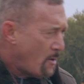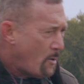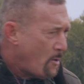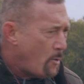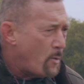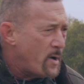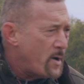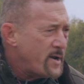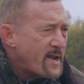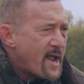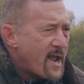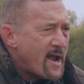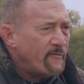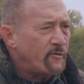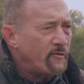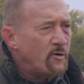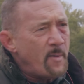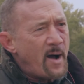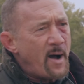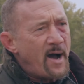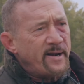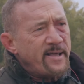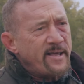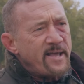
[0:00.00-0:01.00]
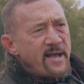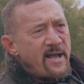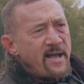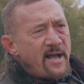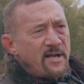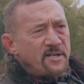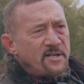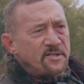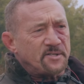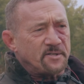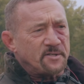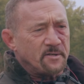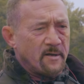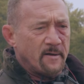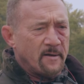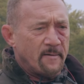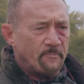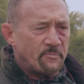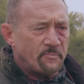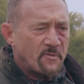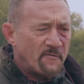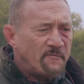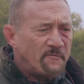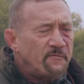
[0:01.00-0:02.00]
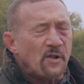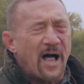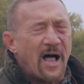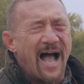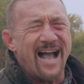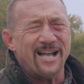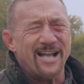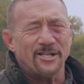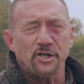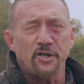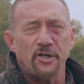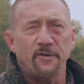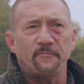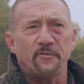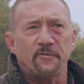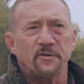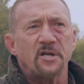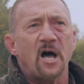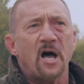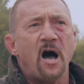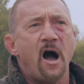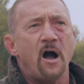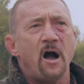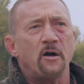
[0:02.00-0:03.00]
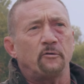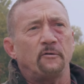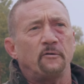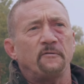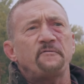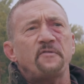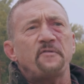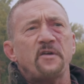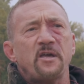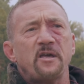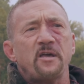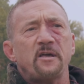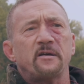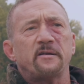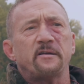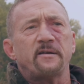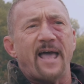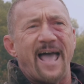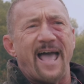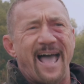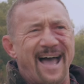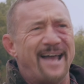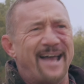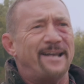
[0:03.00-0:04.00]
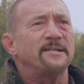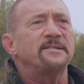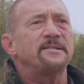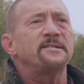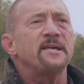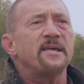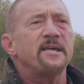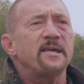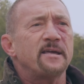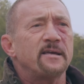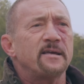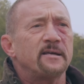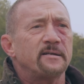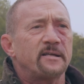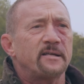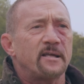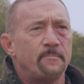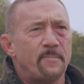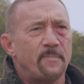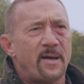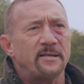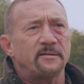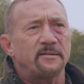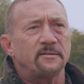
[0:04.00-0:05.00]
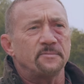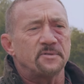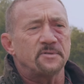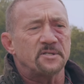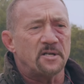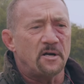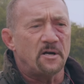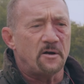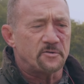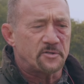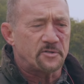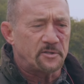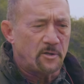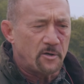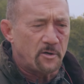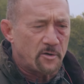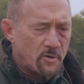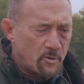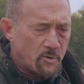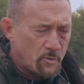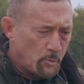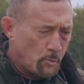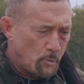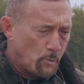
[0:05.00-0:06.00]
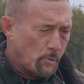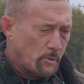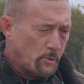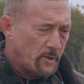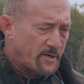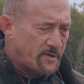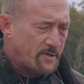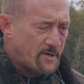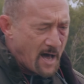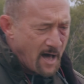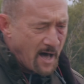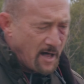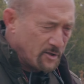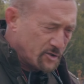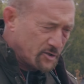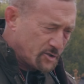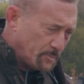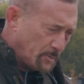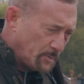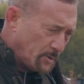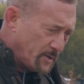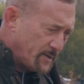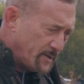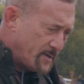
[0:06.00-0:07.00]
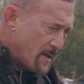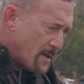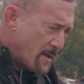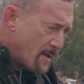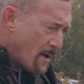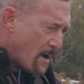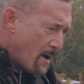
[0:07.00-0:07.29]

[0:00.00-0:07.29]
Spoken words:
when everybody has flashy photography and editing and can make themselves look cool and knowledgeable and